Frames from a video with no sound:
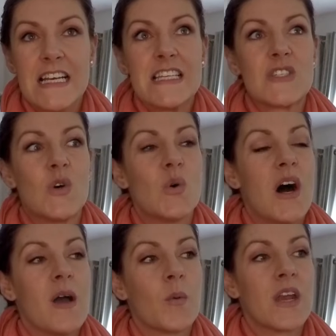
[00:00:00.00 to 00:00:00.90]
so
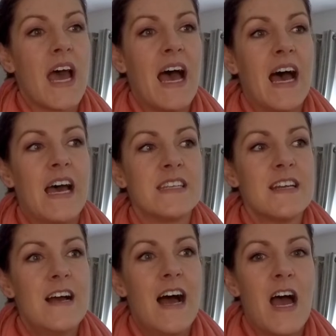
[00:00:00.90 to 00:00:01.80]
I'm going to add
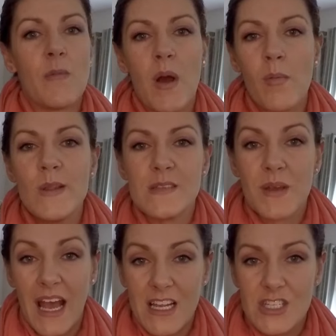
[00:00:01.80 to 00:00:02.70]
probably some
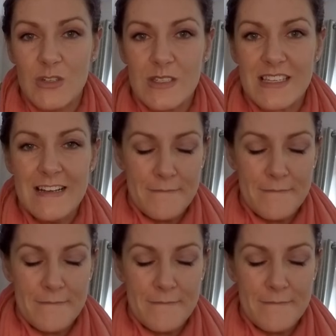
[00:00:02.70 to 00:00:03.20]
cashews.